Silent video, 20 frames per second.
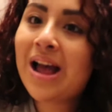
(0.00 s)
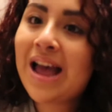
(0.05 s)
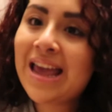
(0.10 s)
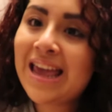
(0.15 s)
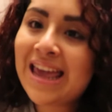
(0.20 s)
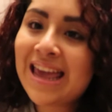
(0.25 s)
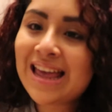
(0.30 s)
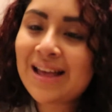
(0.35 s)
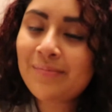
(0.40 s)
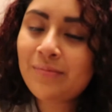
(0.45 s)
I
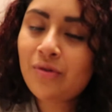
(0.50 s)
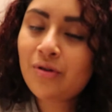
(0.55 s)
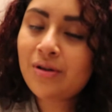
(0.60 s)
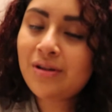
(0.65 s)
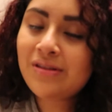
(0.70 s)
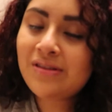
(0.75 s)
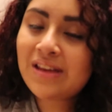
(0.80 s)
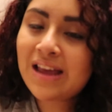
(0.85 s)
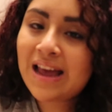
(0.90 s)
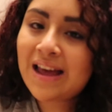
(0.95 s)
am
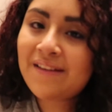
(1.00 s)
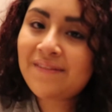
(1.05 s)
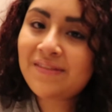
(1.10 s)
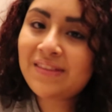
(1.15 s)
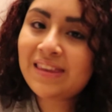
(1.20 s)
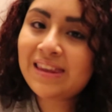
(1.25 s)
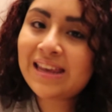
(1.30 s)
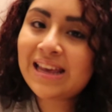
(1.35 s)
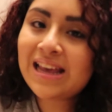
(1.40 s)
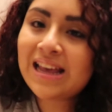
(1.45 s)
going to have
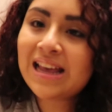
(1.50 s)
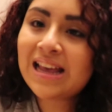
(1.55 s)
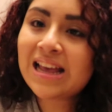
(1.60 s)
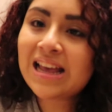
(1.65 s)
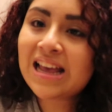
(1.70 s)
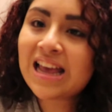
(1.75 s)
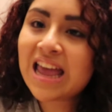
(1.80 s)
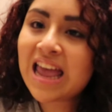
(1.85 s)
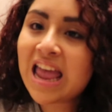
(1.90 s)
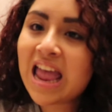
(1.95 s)

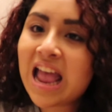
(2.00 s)
to